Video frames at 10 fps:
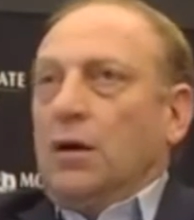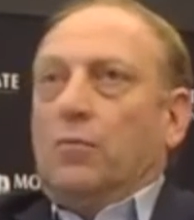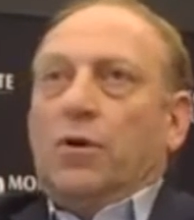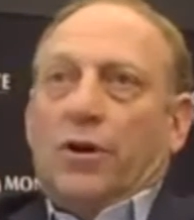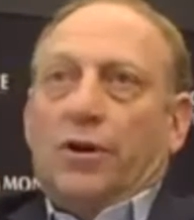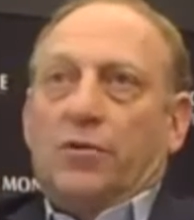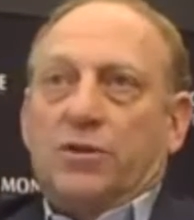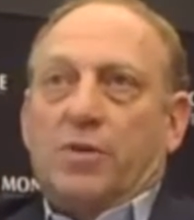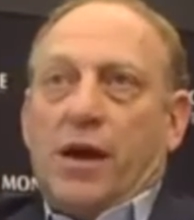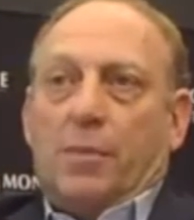We all know what's
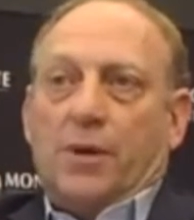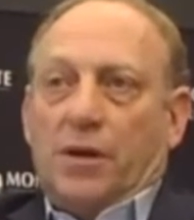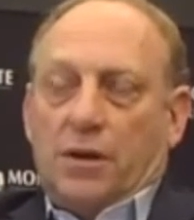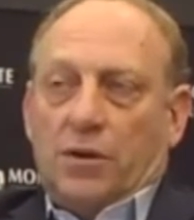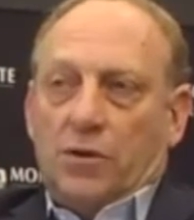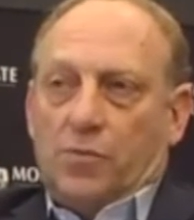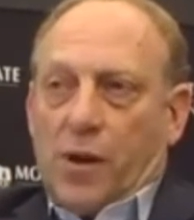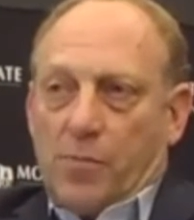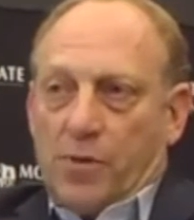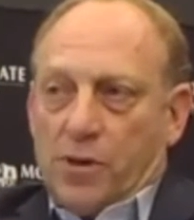been happening in the
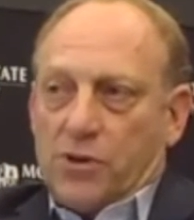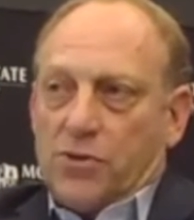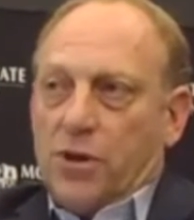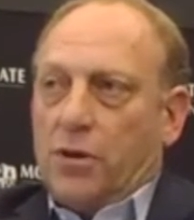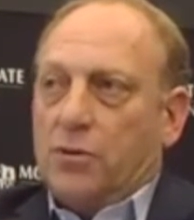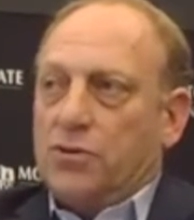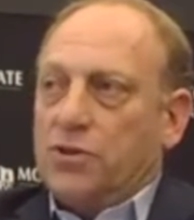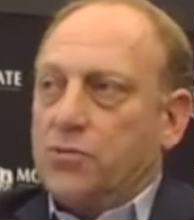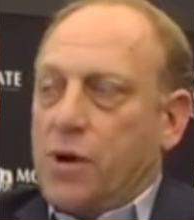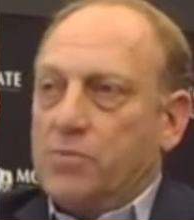newspaper industry and those
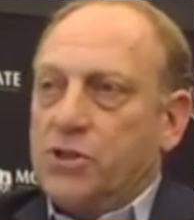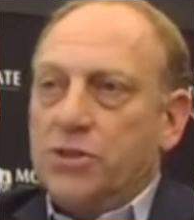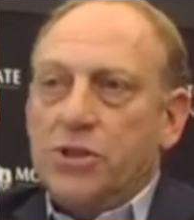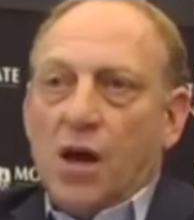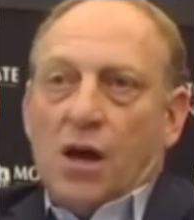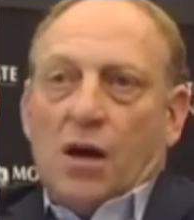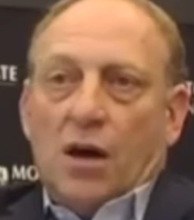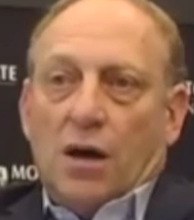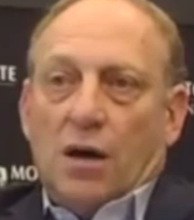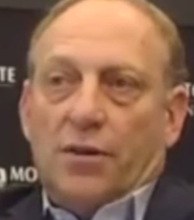disruptions.
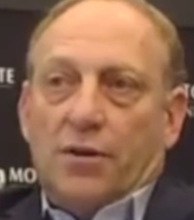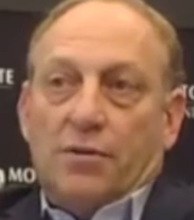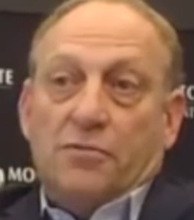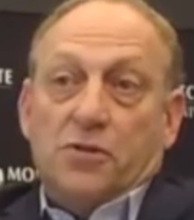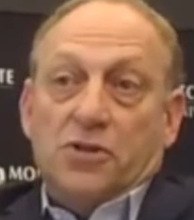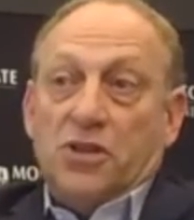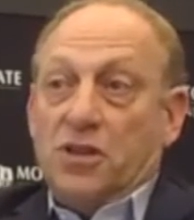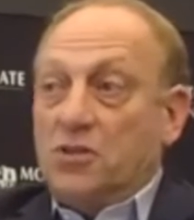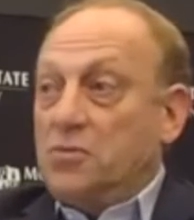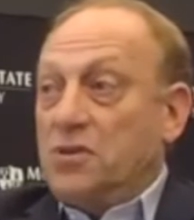There are a few
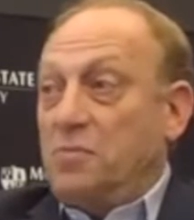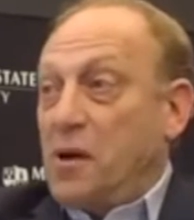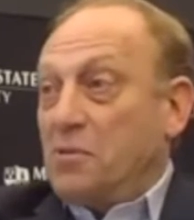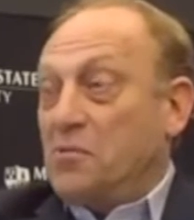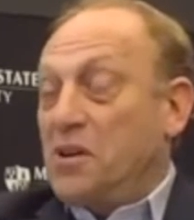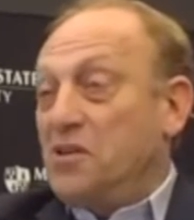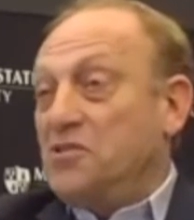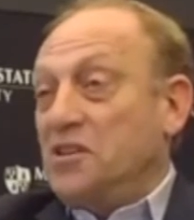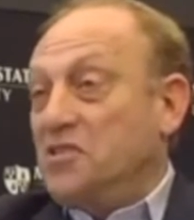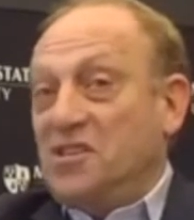cities where the public radio
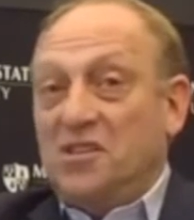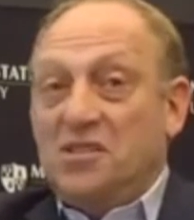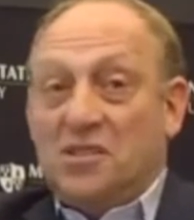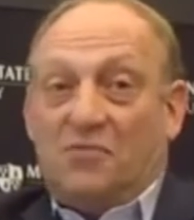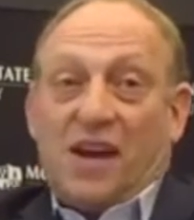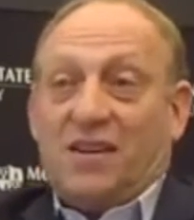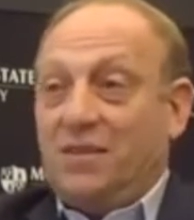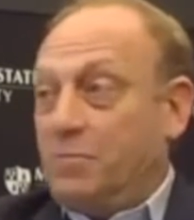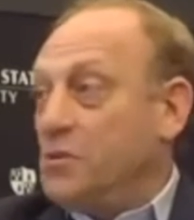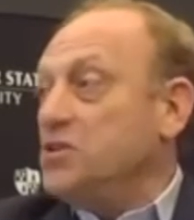station is, in
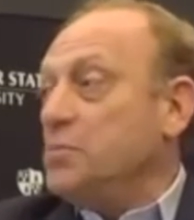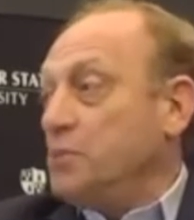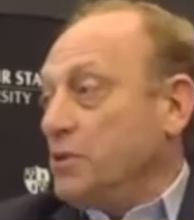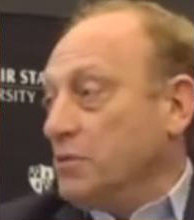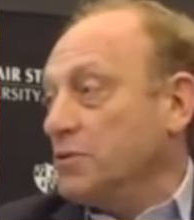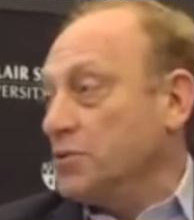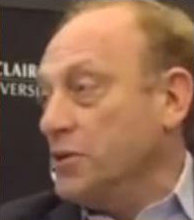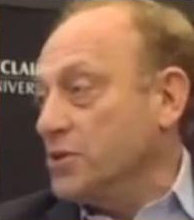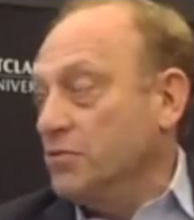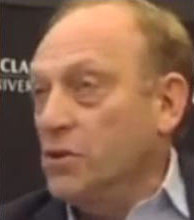fact, the principal
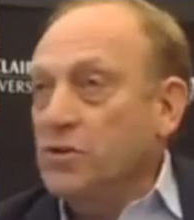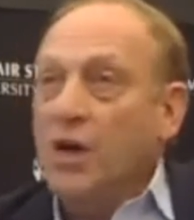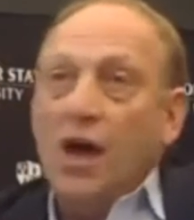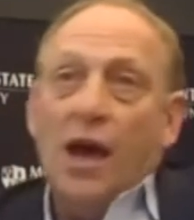source of news.